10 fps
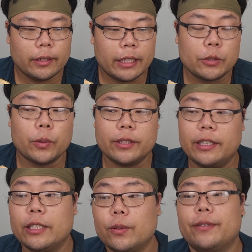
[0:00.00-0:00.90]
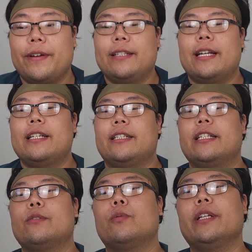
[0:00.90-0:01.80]
This was fantastic.
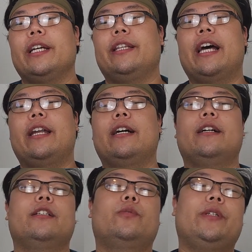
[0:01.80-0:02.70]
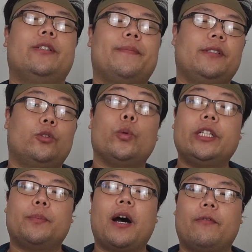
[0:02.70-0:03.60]
This really hit that
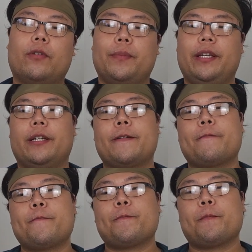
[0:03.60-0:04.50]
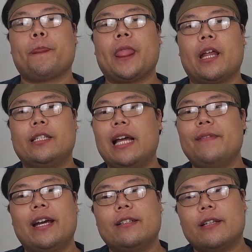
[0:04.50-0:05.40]
sweet spot for me, because I
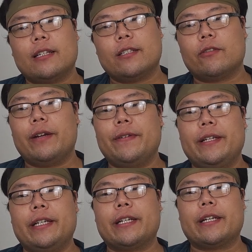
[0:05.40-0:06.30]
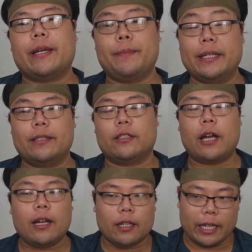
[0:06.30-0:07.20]
haven't had sausage gravy and
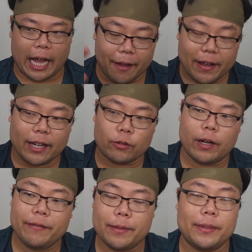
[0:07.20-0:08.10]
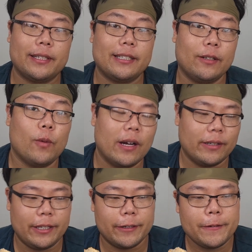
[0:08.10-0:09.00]
I haven't had gravy and biscuits in a
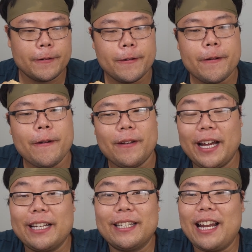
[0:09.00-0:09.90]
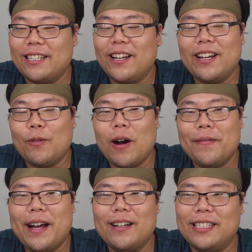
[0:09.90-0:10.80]
while either. Like I said, I saw it at
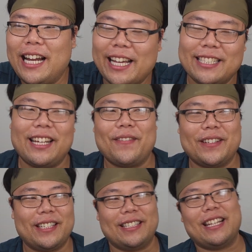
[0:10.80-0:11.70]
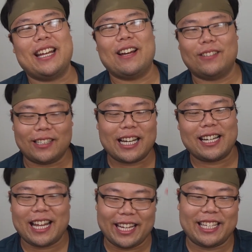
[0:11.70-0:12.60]
Waffle House, and I guess ever since then I was just kind
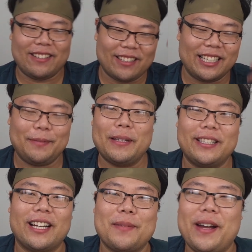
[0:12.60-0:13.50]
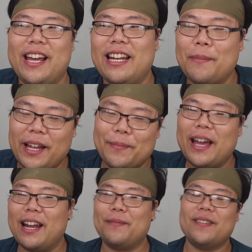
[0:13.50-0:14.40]
of like it's been stuck in my head. I'm like,
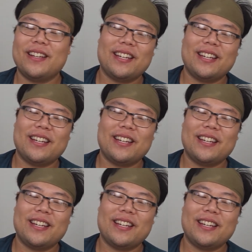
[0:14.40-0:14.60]
man,